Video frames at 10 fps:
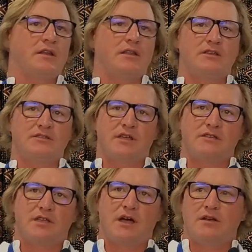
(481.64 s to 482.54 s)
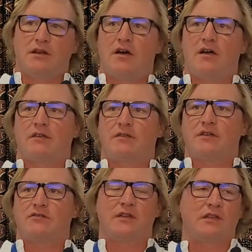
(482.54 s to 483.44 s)
and yes, that's the underlying
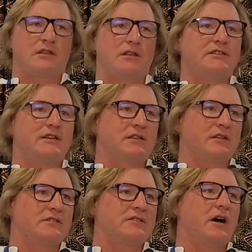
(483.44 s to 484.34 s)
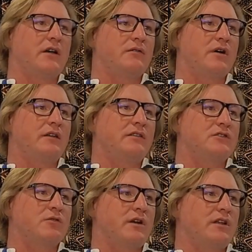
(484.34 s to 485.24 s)
thing. Let's get the design right. That's
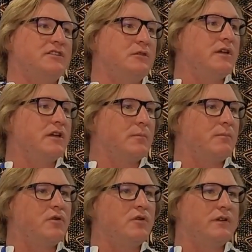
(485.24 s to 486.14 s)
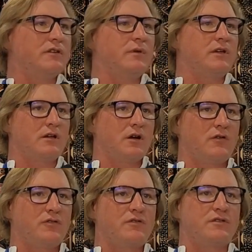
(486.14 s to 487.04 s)
quite easy. We can approve it. We can go
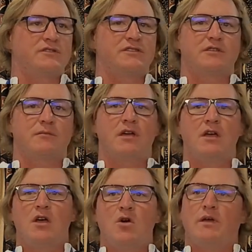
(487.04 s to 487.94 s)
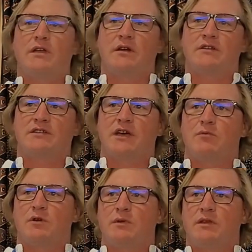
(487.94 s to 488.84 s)
through the system. We can understand
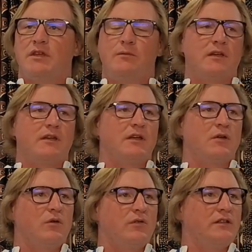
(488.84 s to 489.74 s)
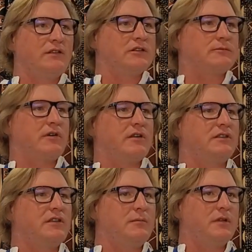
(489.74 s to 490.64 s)
what we need. We can get all the interdisciplinary
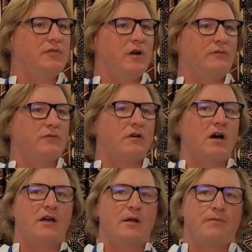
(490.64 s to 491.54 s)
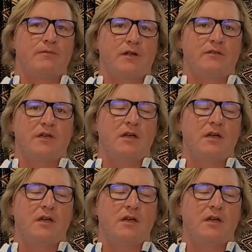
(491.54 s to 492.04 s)
team involved right up front.